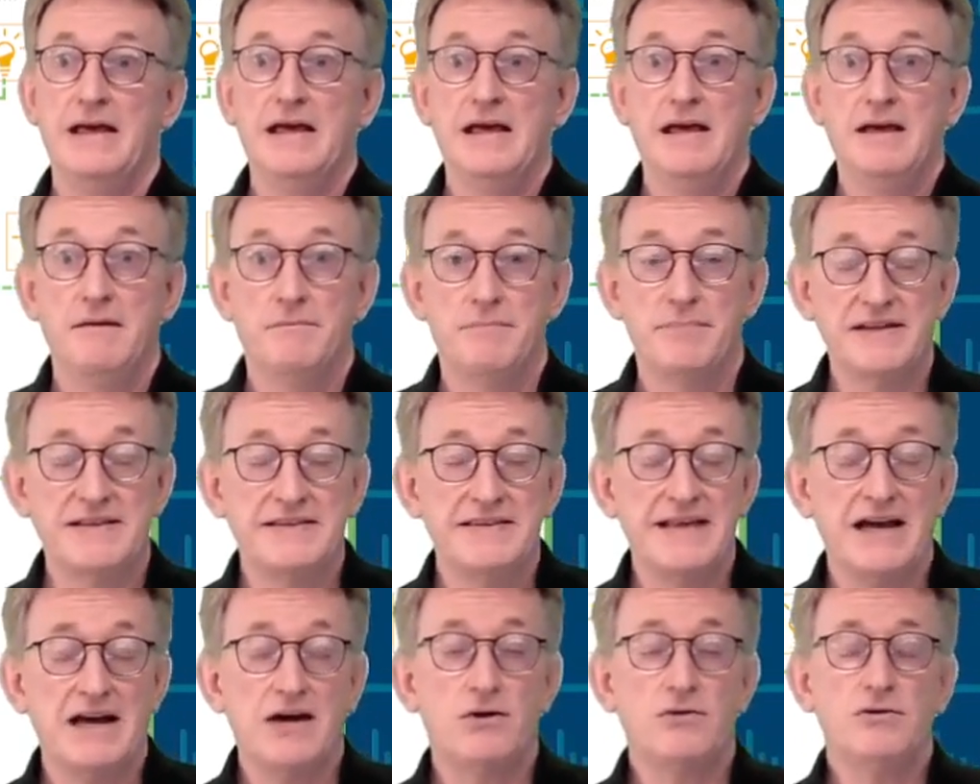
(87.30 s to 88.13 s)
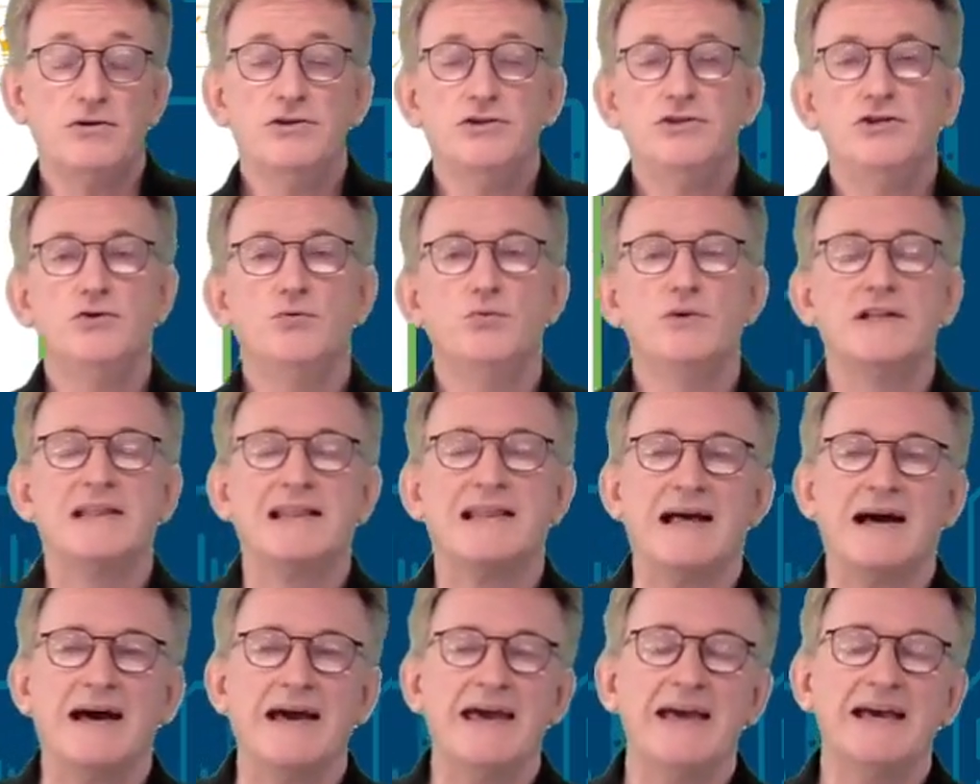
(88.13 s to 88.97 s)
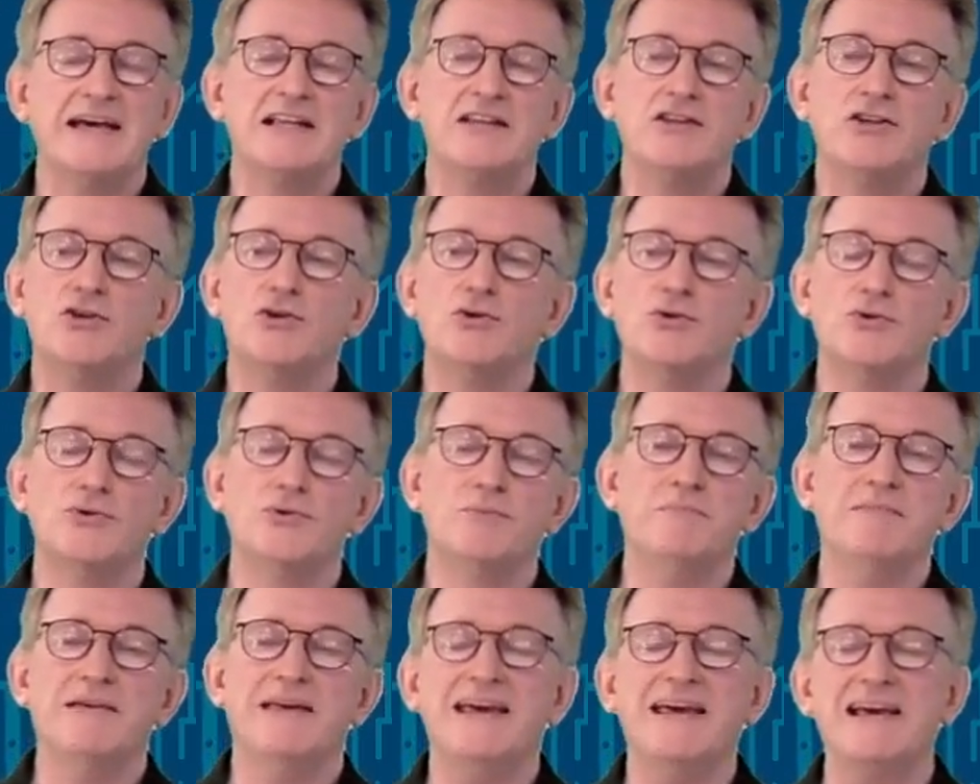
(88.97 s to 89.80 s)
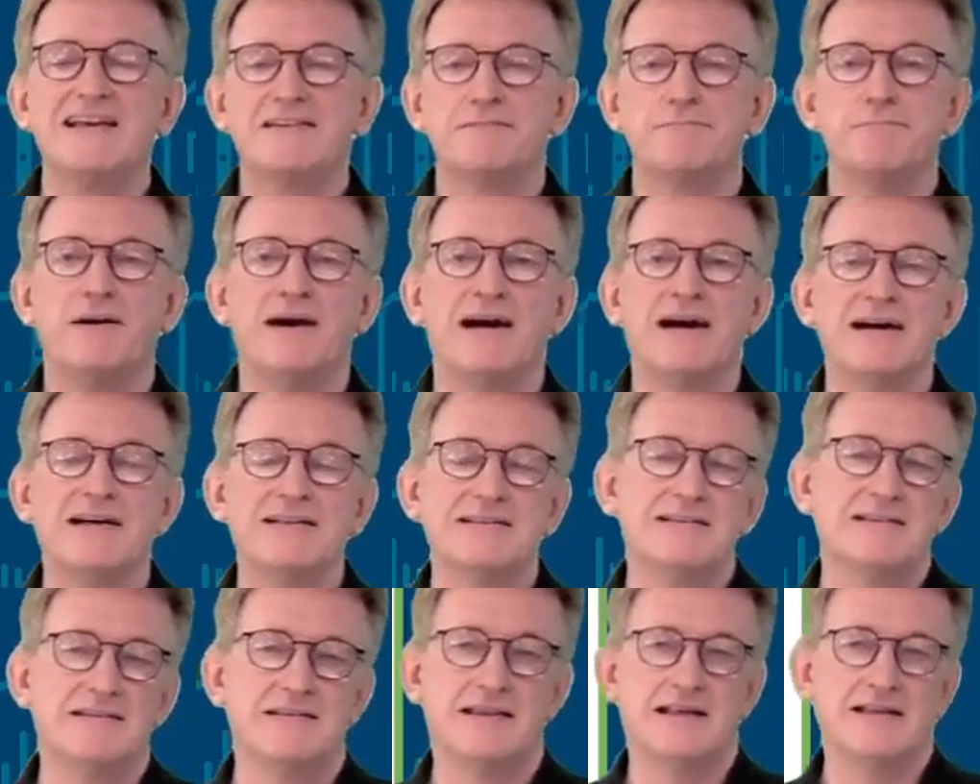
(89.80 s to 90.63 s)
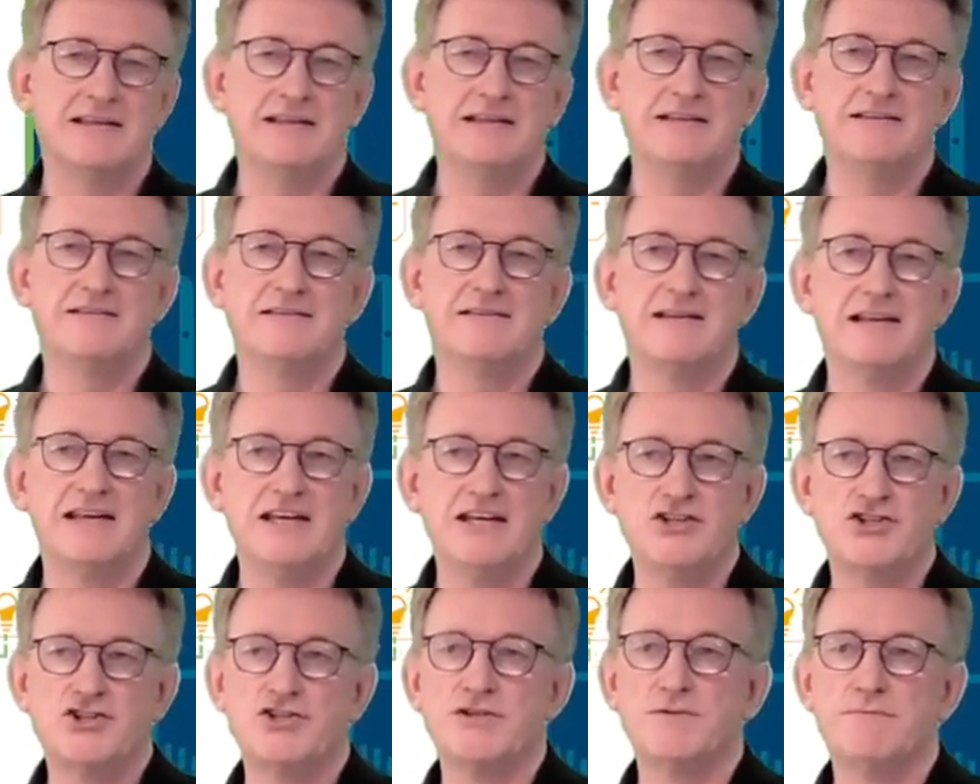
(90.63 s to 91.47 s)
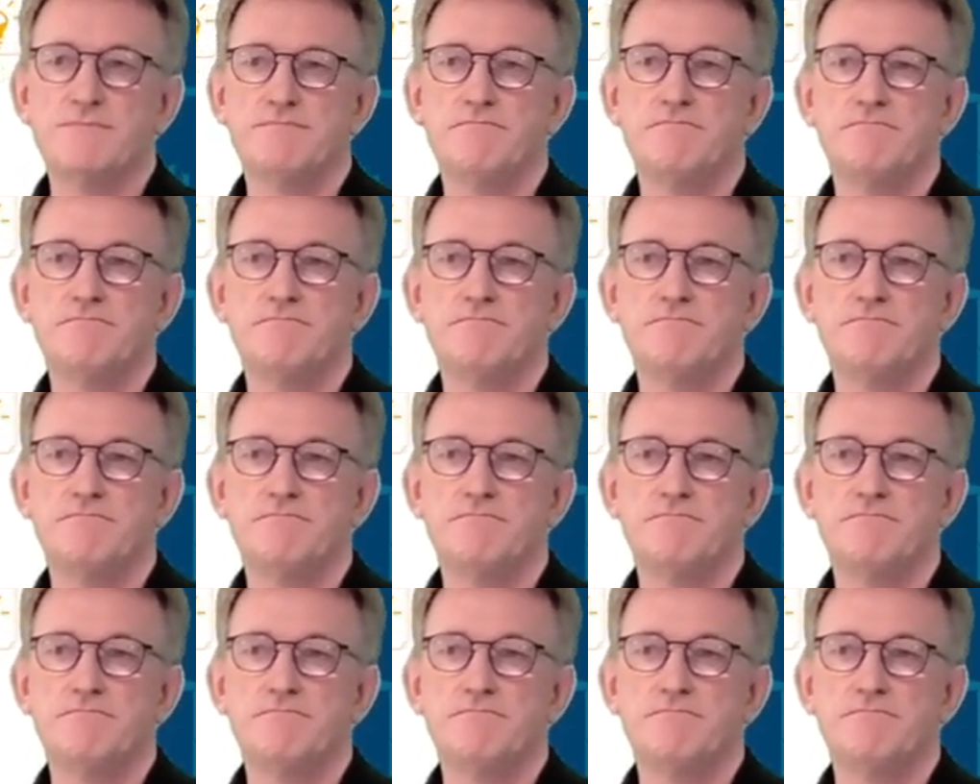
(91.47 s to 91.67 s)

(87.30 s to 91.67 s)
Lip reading: But now you would like to expand that installation.